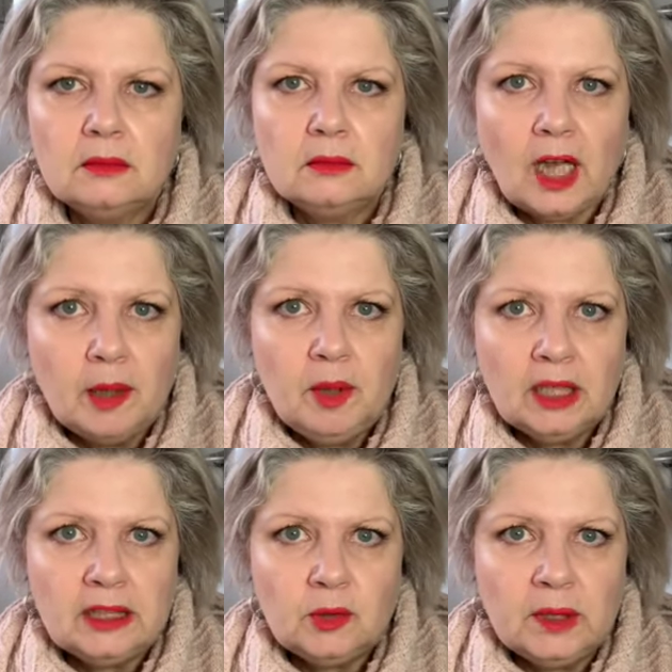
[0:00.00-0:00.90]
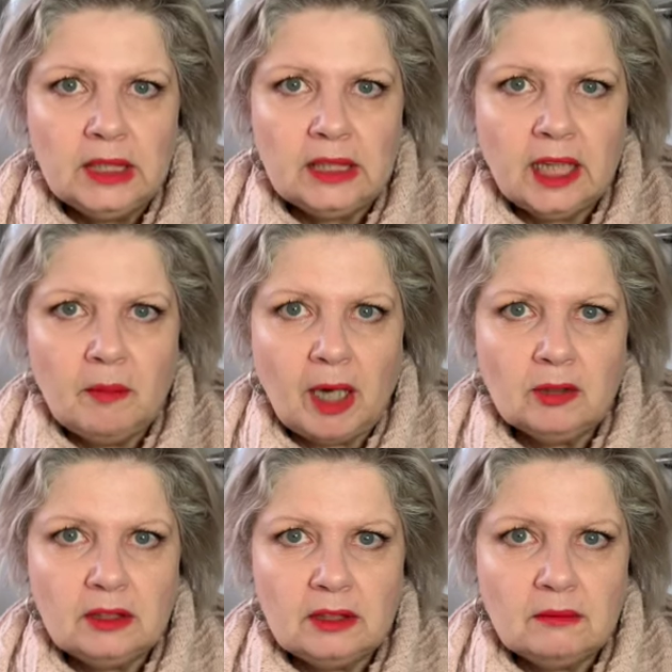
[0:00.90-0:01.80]
I bought it when it came out.
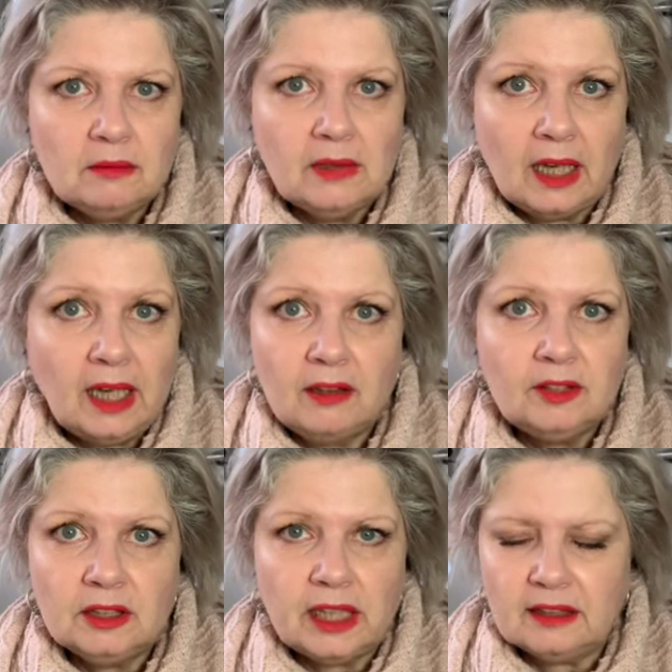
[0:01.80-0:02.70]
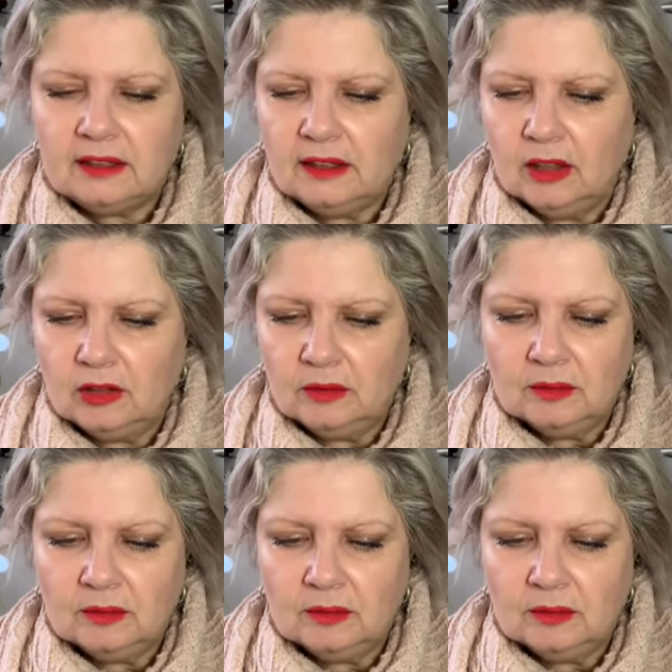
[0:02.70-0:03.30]
I haven't cast it on.